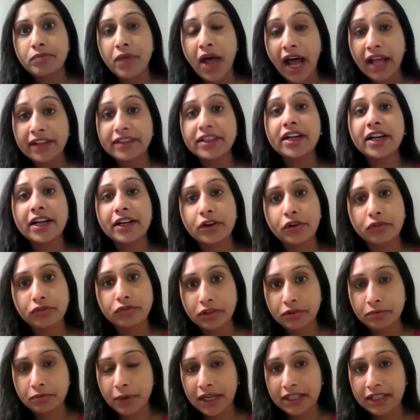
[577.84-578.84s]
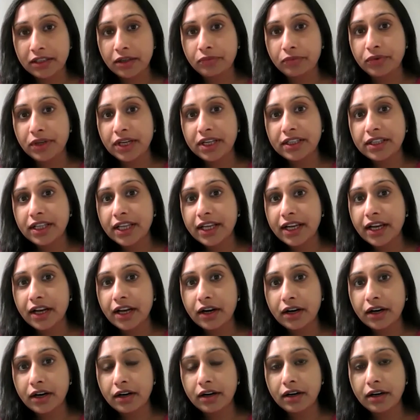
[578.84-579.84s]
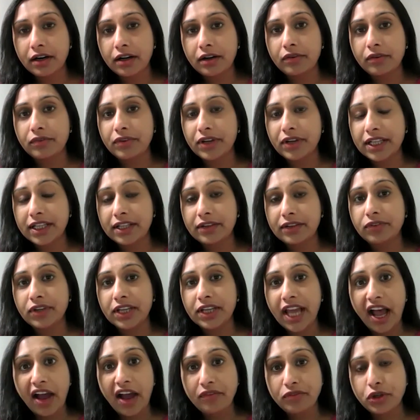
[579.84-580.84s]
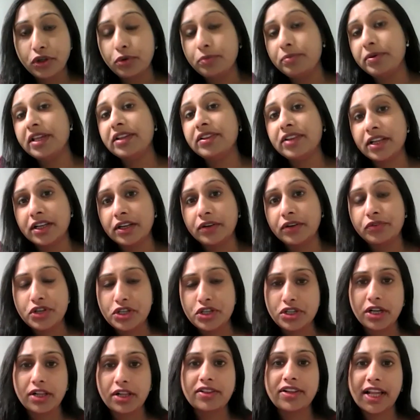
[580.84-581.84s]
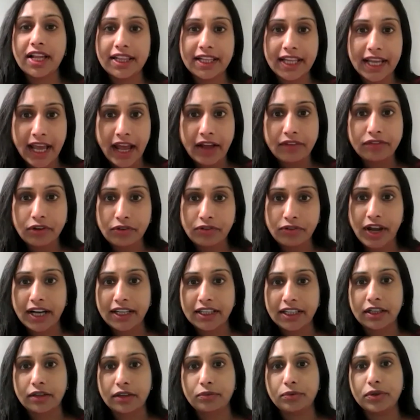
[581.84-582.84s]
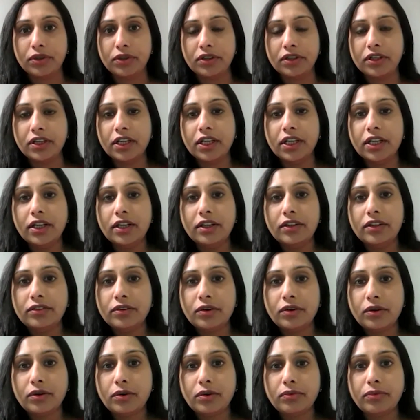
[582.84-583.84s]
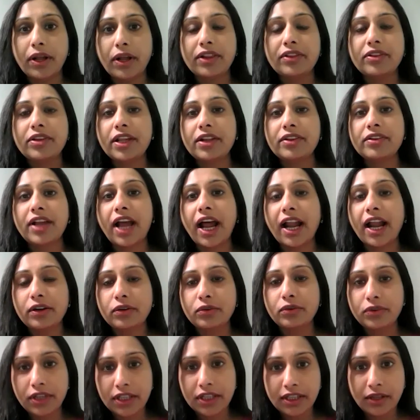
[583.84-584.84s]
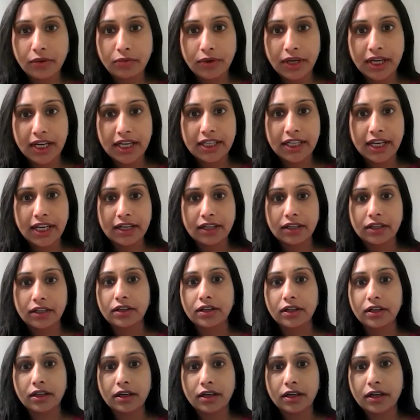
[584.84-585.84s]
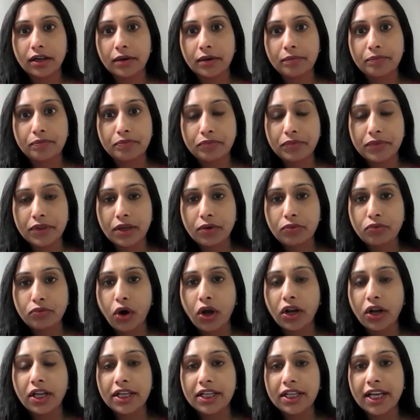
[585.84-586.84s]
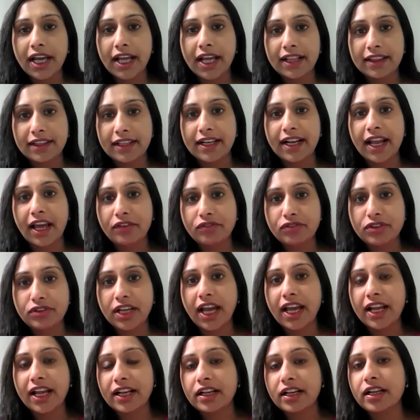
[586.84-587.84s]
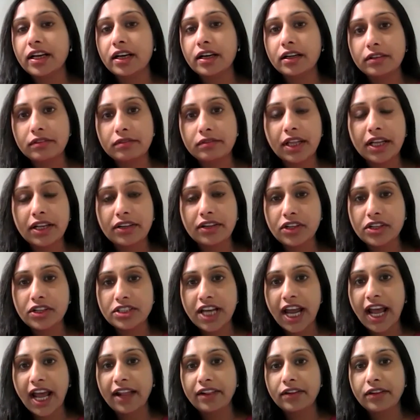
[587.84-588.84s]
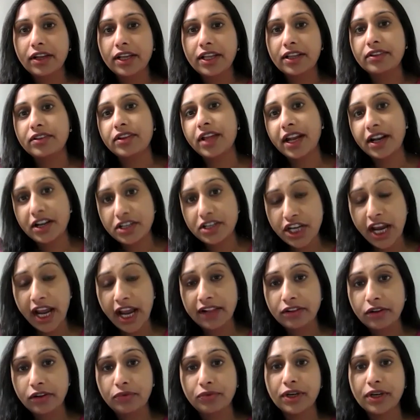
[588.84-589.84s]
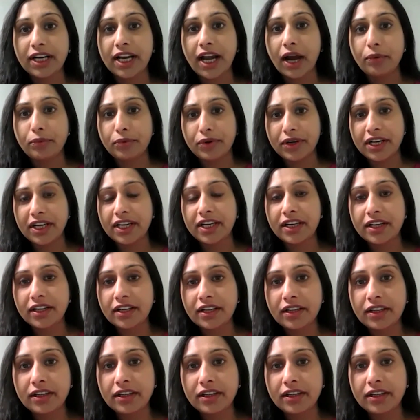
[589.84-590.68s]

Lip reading: other end of the spectrum where they are we have the obese individuals and they have the fatty liver. So once they start losing the weight and following a healthy lifestyle, there is a chance. Is there a chance of recovery?